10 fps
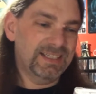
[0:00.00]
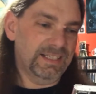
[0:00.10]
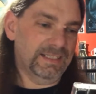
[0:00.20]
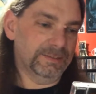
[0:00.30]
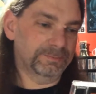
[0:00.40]

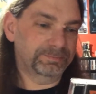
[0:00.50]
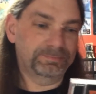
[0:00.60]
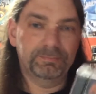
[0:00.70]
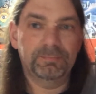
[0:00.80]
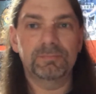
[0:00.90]
um,
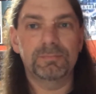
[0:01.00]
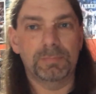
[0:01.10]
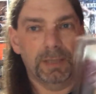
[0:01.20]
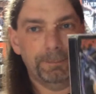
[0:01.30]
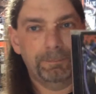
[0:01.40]

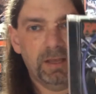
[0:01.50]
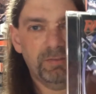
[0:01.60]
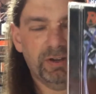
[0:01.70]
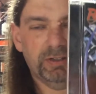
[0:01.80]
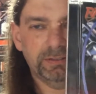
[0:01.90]
but I
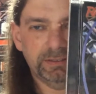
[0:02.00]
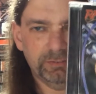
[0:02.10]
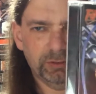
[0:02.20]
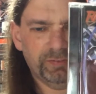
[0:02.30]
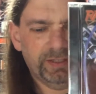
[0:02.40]
found Evil
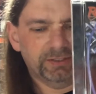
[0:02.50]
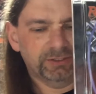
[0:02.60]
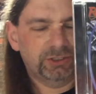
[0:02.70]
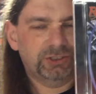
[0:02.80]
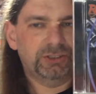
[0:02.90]

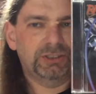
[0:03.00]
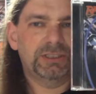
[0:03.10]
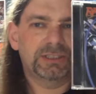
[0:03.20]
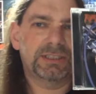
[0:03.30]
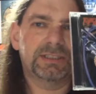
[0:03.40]
Invaders
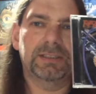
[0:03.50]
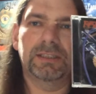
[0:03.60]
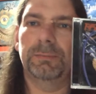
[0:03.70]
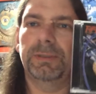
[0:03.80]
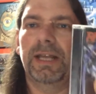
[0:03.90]
just a
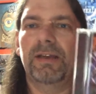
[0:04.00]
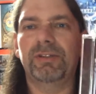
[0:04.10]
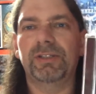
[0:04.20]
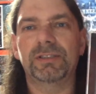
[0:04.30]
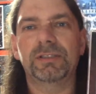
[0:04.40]
little bit
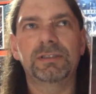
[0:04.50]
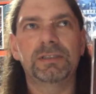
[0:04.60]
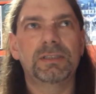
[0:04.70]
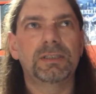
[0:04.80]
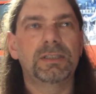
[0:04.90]
heavier
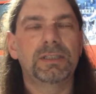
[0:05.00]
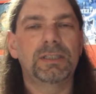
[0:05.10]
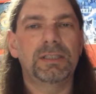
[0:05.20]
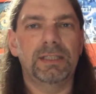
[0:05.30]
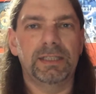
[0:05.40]

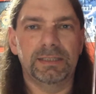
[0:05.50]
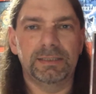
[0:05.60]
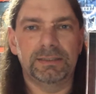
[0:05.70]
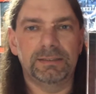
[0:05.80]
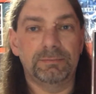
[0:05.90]

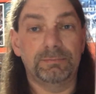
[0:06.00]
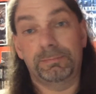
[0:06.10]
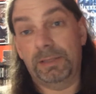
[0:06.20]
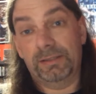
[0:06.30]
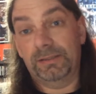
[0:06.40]
and
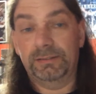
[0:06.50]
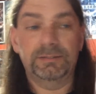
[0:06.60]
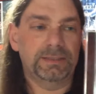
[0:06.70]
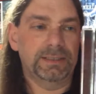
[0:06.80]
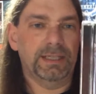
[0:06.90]
better
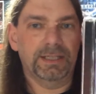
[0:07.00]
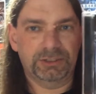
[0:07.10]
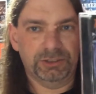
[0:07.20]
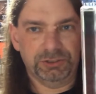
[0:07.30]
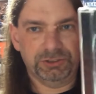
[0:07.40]
than
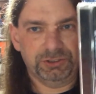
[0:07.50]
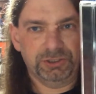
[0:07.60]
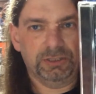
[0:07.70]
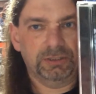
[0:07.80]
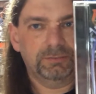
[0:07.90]
Executioner's
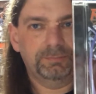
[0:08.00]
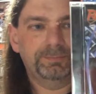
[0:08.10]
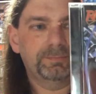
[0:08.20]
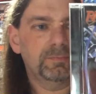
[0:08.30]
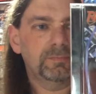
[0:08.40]
song.
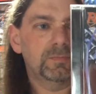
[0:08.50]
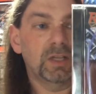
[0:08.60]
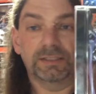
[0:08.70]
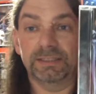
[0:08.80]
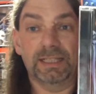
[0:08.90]

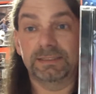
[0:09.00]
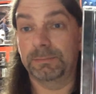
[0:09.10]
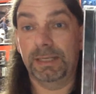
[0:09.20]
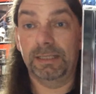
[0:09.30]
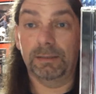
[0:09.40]
Not that that's a
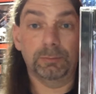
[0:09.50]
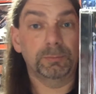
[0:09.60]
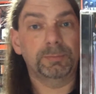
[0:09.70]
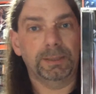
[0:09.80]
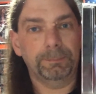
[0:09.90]
bad album,
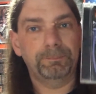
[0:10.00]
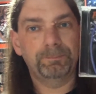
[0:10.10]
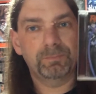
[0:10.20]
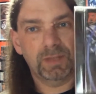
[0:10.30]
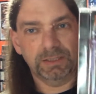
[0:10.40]
but
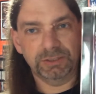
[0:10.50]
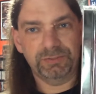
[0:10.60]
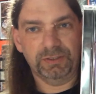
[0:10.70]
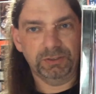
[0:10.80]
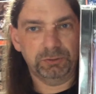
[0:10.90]
I just
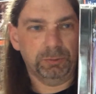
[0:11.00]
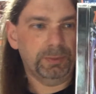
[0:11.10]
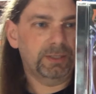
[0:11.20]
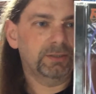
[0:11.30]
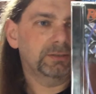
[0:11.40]
found this one
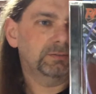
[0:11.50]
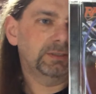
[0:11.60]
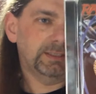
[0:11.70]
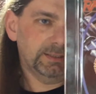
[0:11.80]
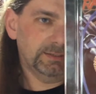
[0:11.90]
better
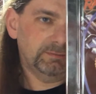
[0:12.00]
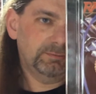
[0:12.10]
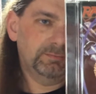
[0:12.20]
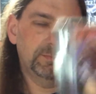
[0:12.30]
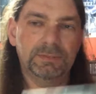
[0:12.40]
and
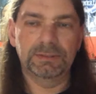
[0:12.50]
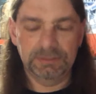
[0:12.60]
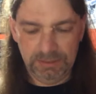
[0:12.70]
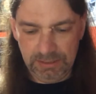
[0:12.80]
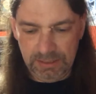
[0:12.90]

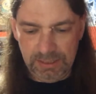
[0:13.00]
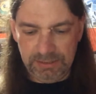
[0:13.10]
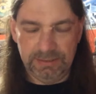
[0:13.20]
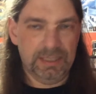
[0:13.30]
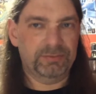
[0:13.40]

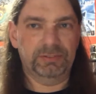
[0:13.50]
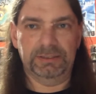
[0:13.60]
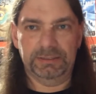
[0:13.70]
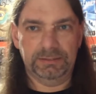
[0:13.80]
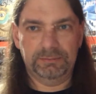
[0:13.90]
definitely